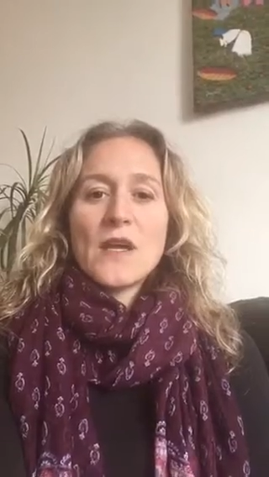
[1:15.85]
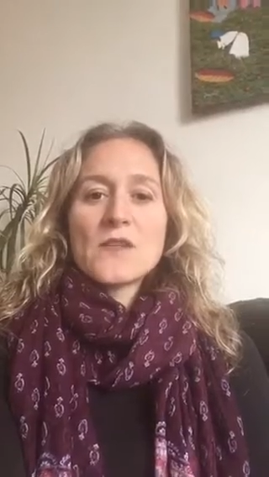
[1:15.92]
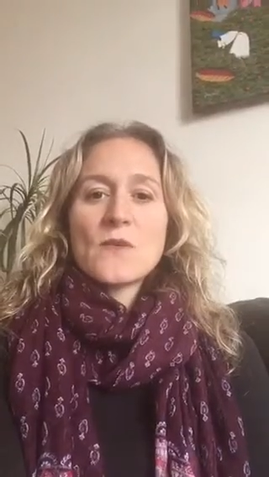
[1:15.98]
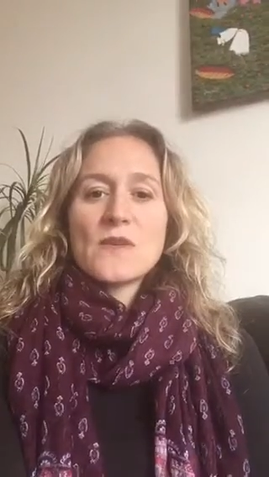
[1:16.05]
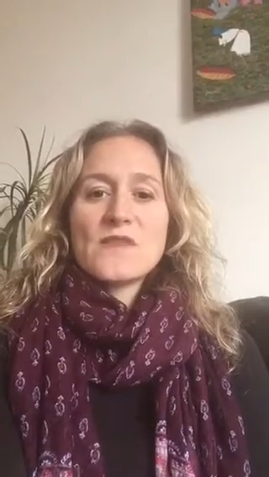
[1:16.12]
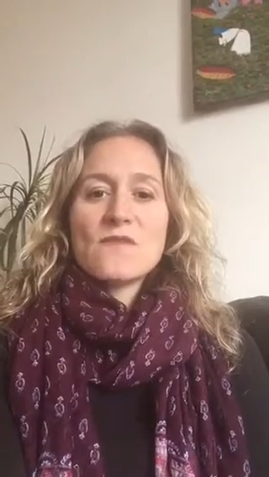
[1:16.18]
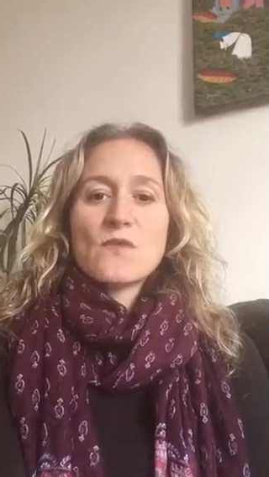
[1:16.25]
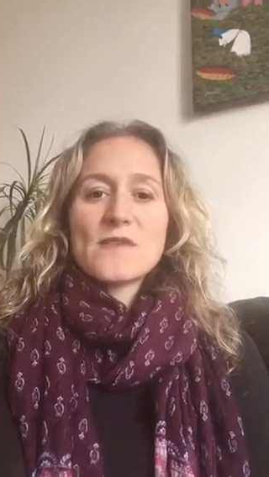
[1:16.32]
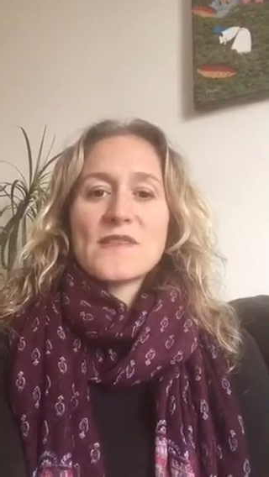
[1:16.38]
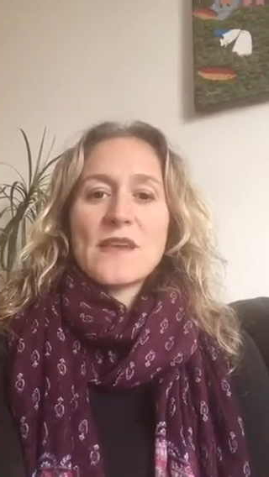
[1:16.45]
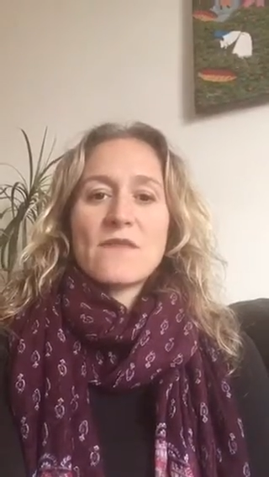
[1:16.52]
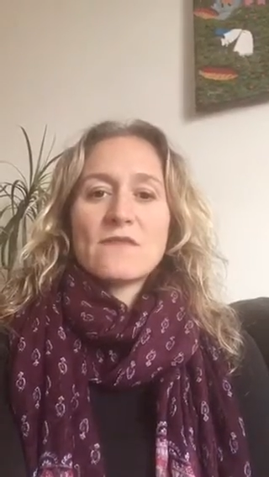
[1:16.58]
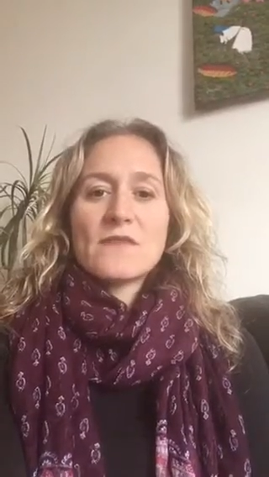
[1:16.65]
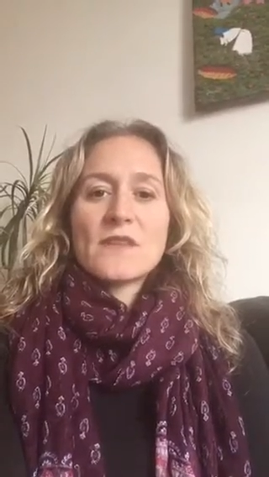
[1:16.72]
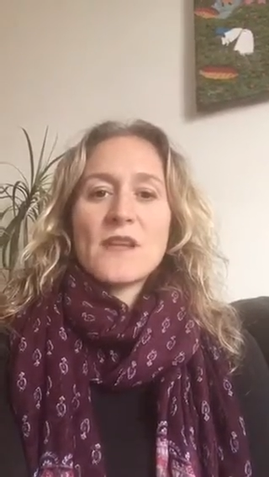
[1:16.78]

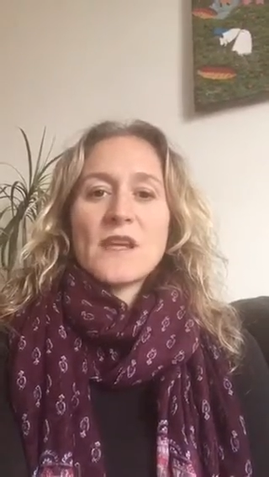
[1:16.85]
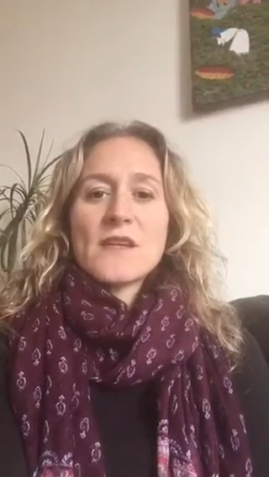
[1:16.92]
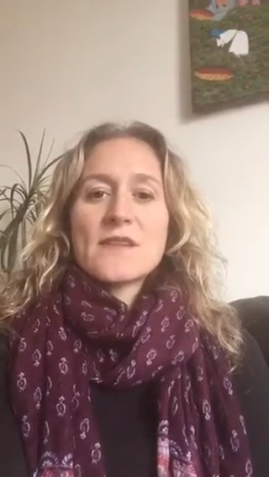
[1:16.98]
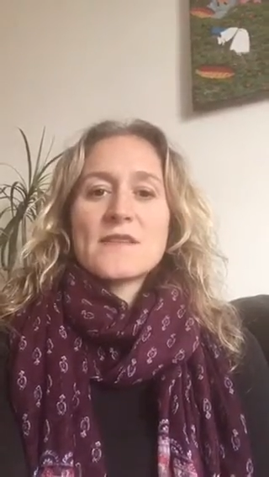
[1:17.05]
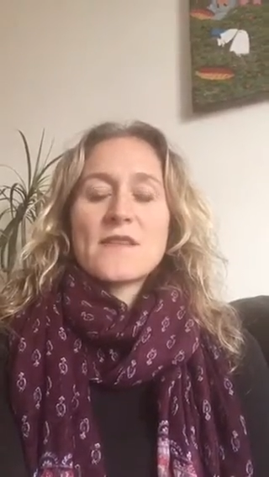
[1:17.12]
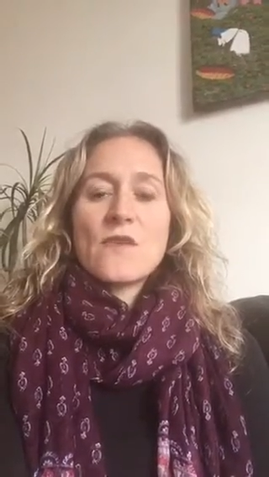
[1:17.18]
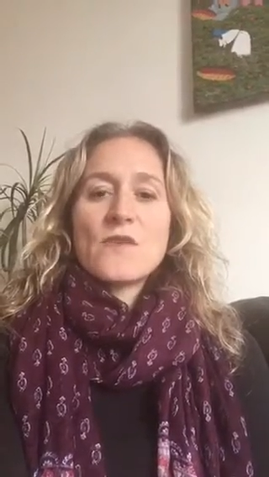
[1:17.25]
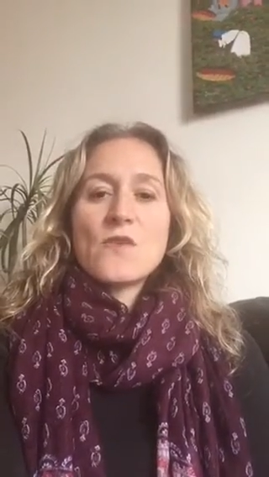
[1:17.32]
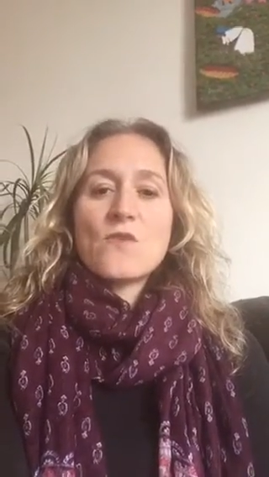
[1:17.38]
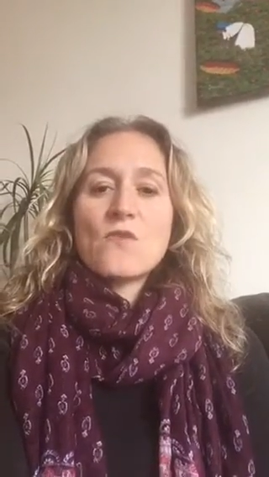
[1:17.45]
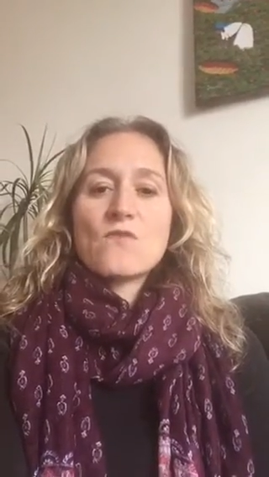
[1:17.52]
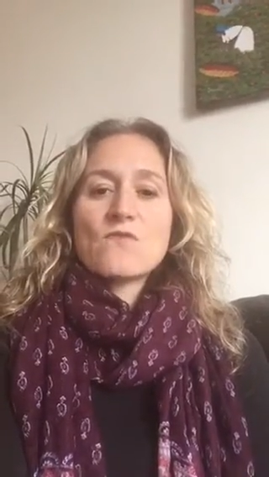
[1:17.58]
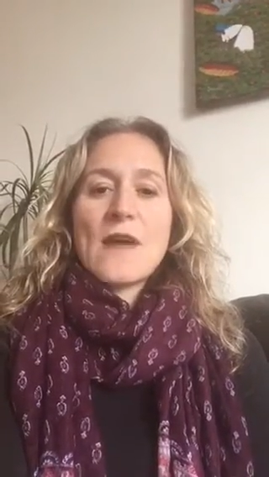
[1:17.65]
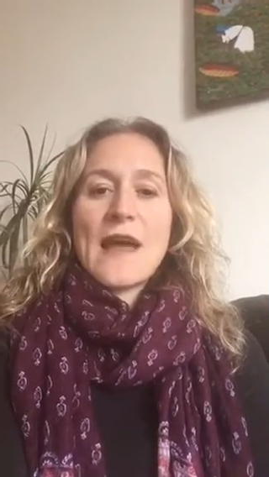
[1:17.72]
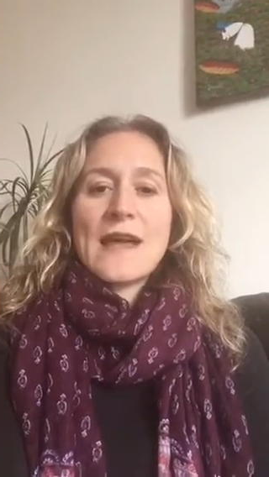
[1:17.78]
24/7. So
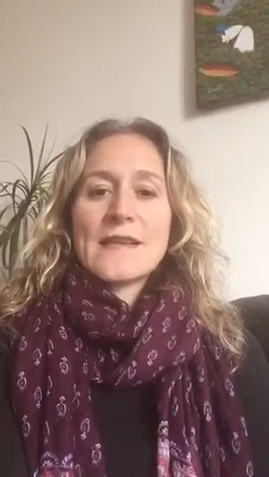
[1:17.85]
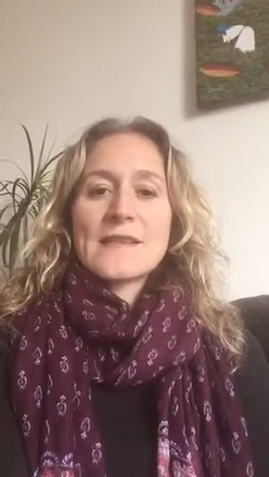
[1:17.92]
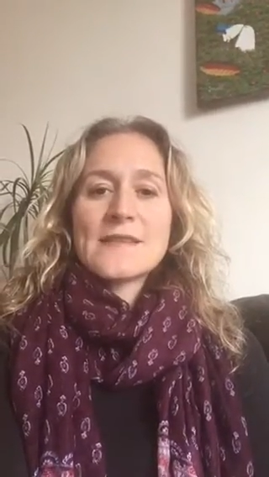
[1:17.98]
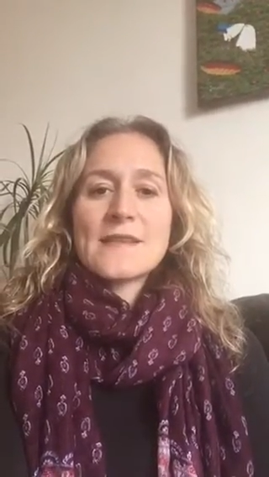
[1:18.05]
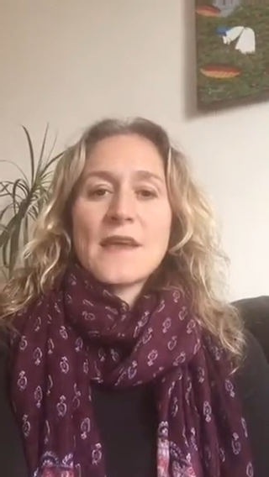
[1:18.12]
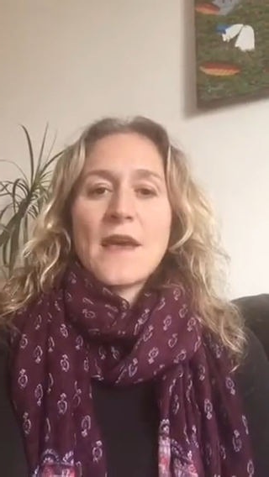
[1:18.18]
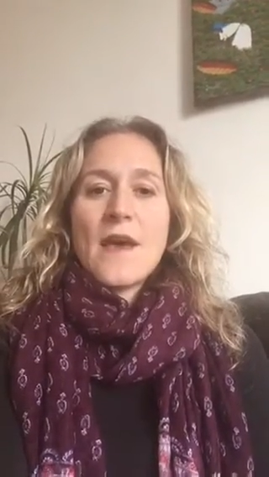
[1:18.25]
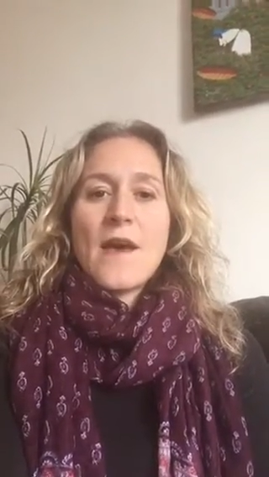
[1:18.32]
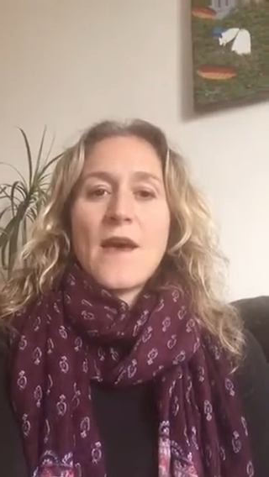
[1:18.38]
your RAS